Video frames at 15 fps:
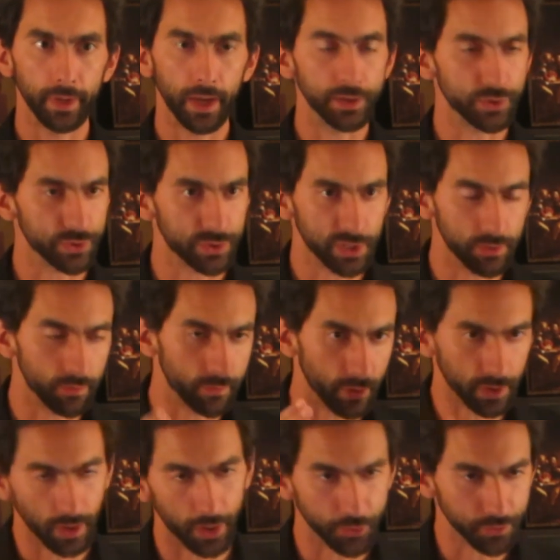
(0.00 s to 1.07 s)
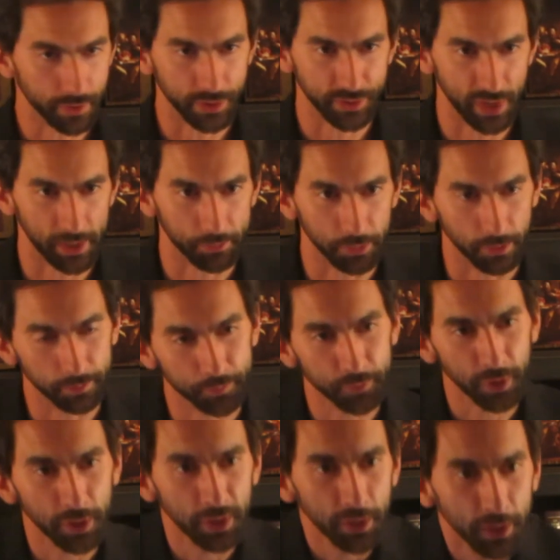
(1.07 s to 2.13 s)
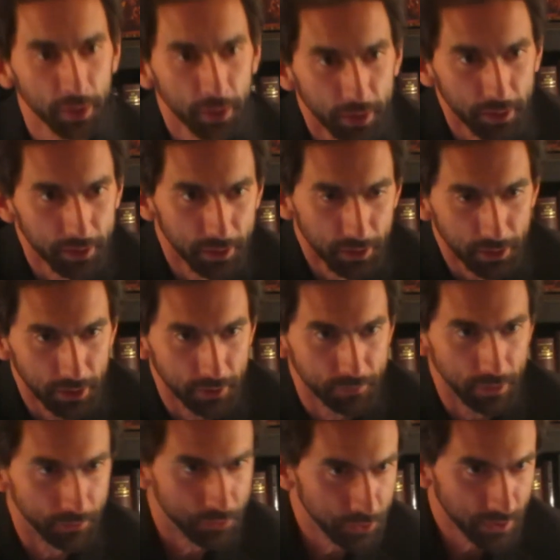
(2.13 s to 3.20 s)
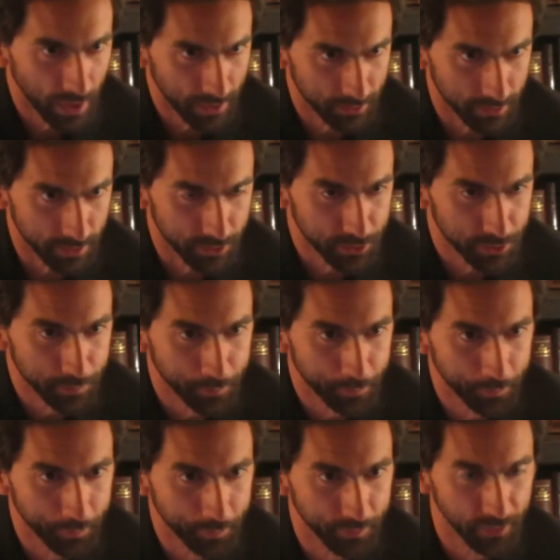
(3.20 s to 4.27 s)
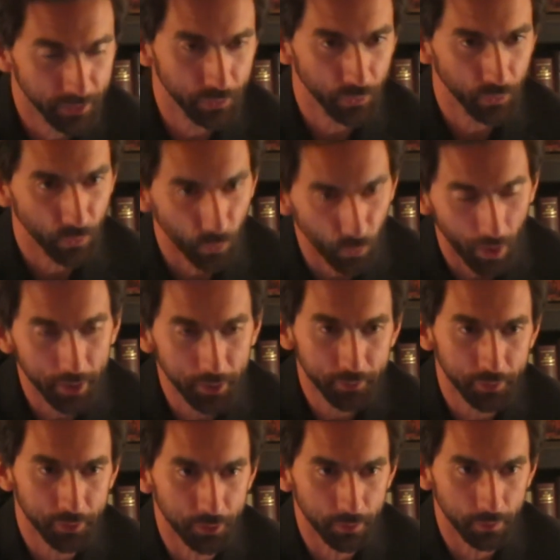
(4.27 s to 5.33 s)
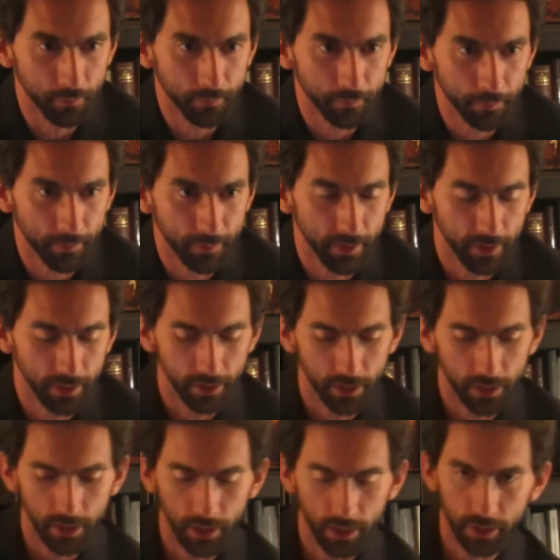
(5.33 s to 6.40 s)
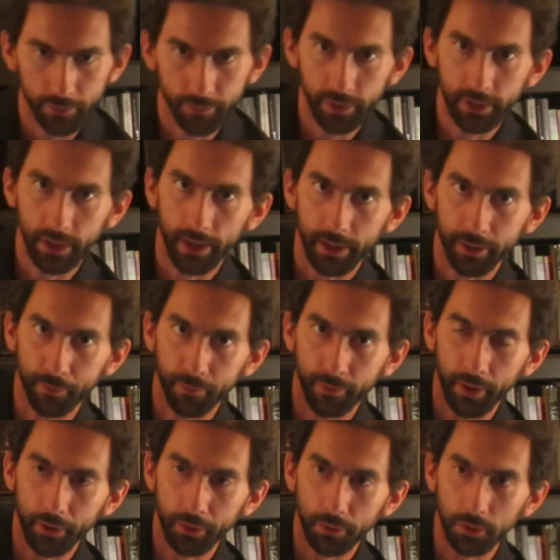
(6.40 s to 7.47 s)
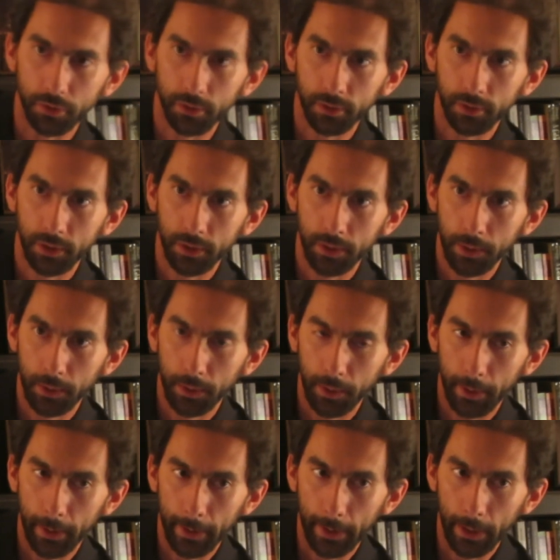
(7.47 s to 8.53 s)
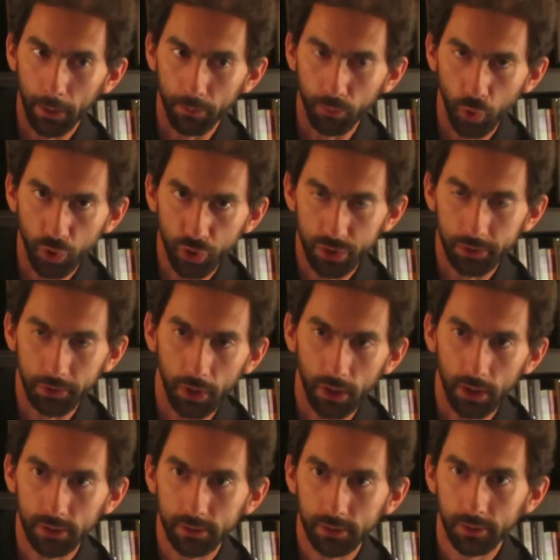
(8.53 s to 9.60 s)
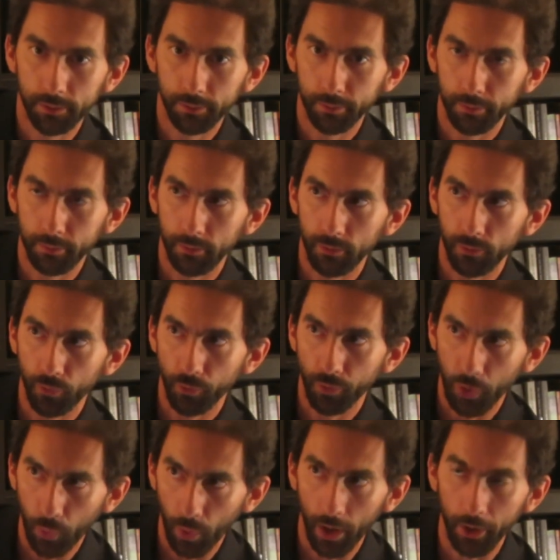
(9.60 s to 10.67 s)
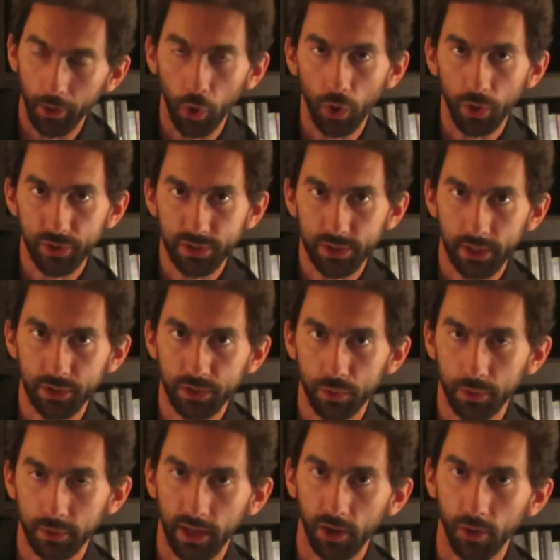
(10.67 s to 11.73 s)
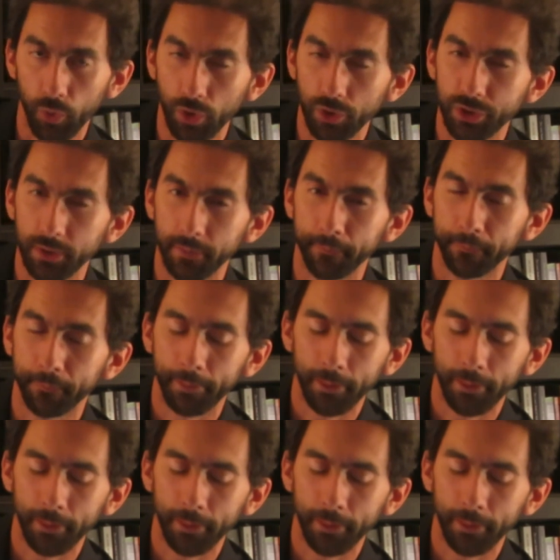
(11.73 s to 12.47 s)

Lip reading: And just to give a very concrete example, if you have two candidates, one of whom, if he got a federal abortion law requiring all states to allow abortion,